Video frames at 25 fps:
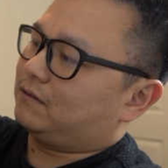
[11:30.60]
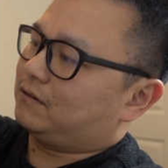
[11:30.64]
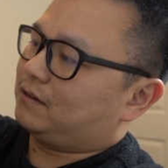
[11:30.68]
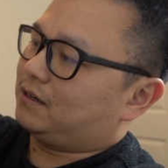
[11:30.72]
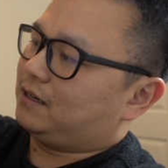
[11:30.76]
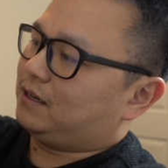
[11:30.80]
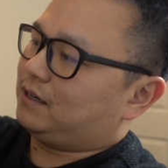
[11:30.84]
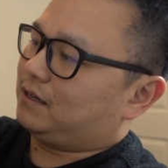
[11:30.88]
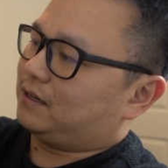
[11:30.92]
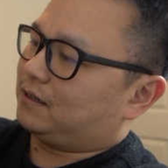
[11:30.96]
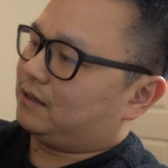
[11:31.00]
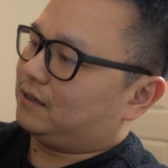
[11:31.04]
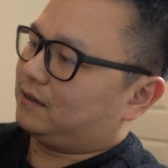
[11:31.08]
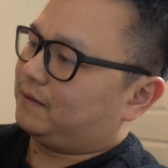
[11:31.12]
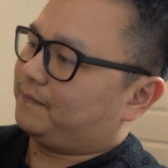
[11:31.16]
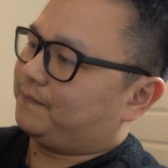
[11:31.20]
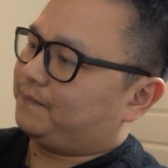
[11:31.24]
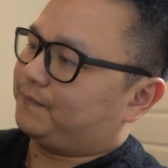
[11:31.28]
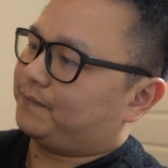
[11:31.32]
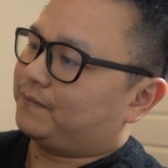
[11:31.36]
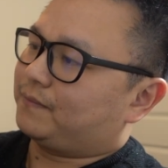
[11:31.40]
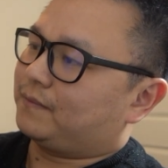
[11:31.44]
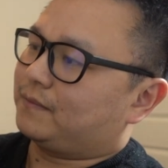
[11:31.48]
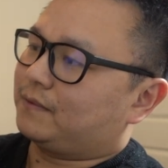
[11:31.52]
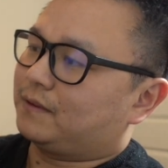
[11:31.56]
Okay.
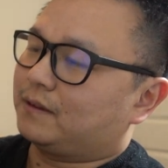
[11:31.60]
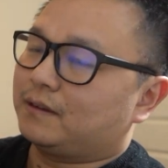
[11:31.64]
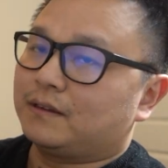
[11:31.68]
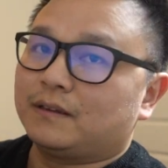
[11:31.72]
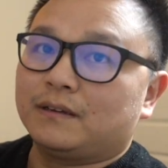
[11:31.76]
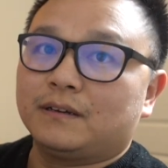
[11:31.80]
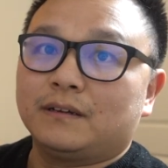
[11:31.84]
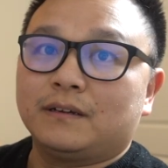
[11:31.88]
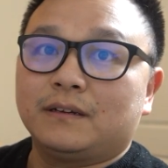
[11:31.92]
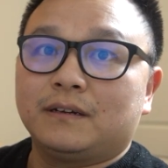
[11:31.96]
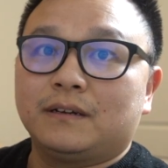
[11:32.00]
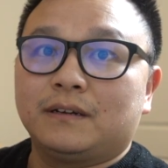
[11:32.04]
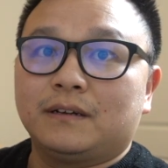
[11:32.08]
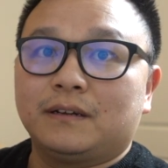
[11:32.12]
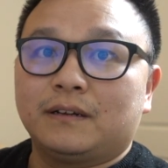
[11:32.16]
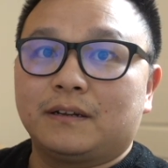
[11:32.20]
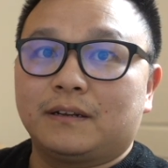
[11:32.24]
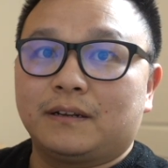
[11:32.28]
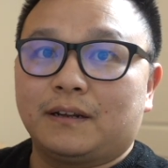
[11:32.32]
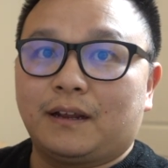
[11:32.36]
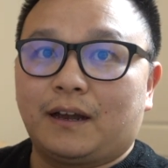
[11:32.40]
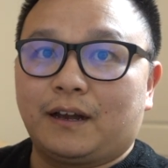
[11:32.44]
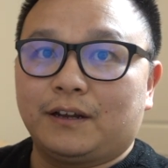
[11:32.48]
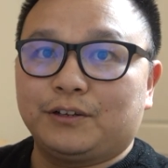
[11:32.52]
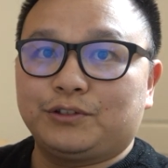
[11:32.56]

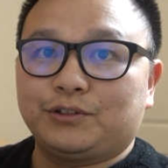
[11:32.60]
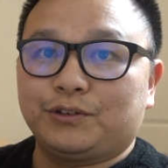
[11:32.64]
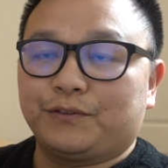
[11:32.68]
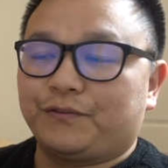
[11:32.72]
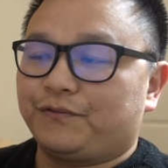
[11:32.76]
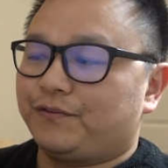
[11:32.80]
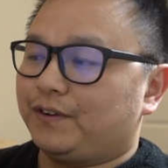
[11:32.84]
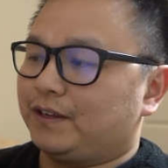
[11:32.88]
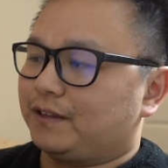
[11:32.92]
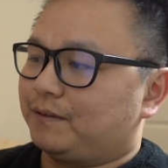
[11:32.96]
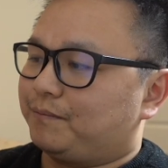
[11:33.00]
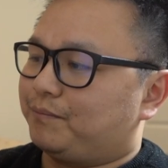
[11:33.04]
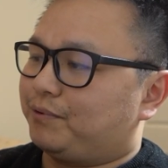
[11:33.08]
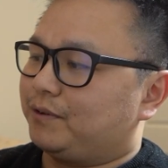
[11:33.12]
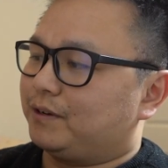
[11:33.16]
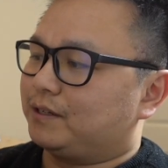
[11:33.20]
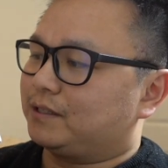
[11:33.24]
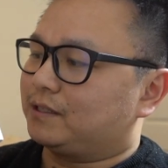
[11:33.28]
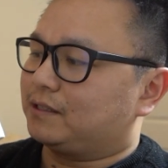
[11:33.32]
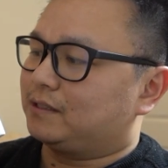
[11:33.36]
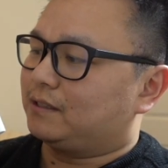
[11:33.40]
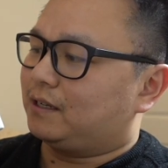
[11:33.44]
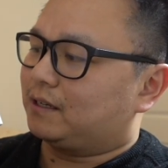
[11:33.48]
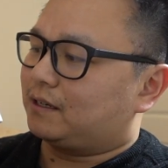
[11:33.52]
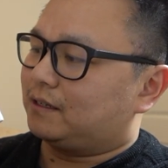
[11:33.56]
Now it should fit pretty
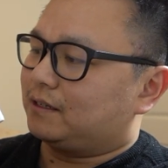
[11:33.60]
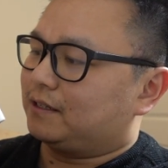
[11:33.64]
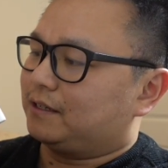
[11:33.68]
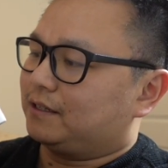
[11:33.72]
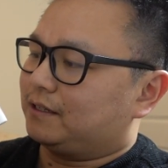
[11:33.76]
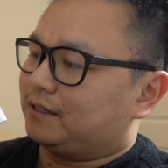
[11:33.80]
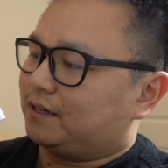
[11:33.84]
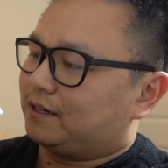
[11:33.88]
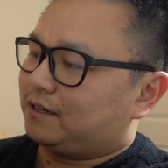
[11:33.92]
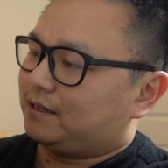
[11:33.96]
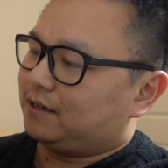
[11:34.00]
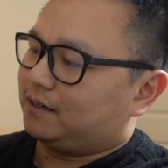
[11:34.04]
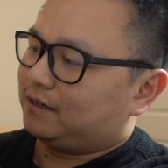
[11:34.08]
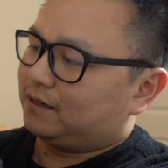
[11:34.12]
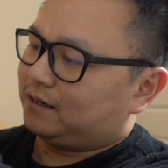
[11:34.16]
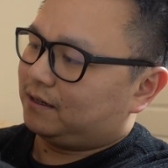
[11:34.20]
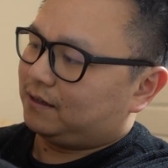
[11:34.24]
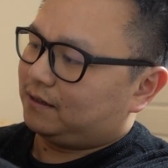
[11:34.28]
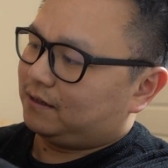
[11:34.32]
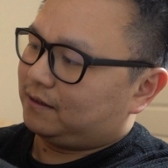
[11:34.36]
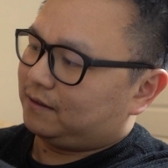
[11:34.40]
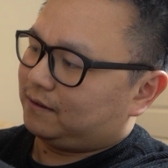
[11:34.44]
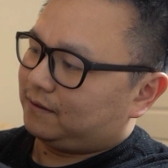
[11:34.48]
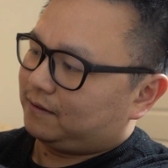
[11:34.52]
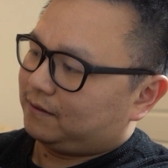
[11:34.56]
snugly in there.
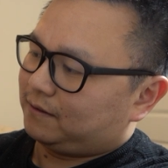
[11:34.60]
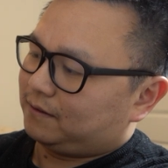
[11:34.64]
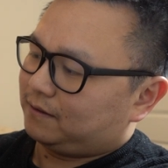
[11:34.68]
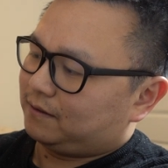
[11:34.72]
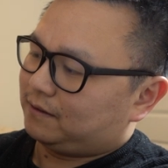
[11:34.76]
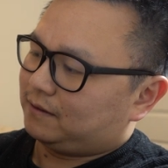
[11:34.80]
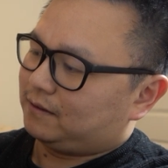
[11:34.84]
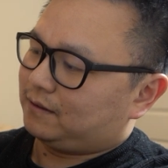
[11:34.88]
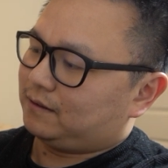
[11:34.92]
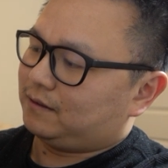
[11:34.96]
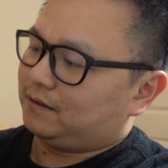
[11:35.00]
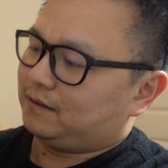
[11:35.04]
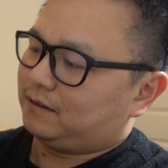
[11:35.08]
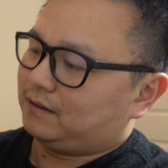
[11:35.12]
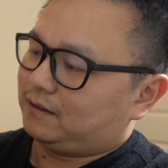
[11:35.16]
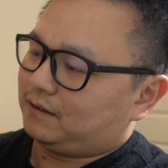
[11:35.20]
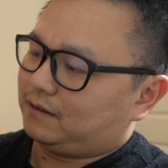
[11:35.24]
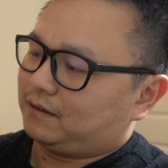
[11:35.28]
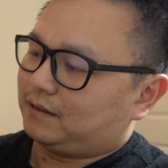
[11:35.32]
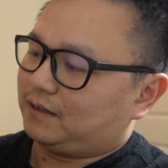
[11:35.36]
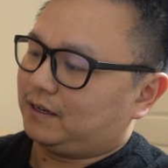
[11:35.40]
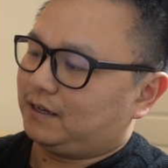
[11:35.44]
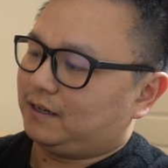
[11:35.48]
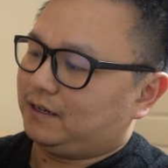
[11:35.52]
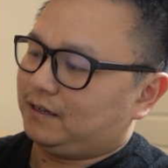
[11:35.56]

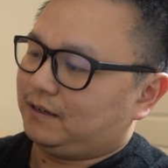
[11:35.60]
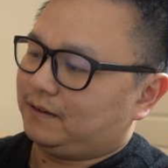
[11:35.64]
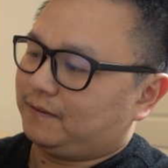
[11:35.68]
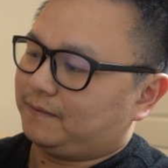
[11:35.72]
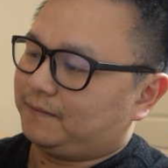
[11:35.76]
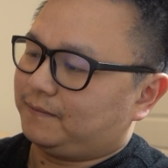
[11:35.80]
Okay.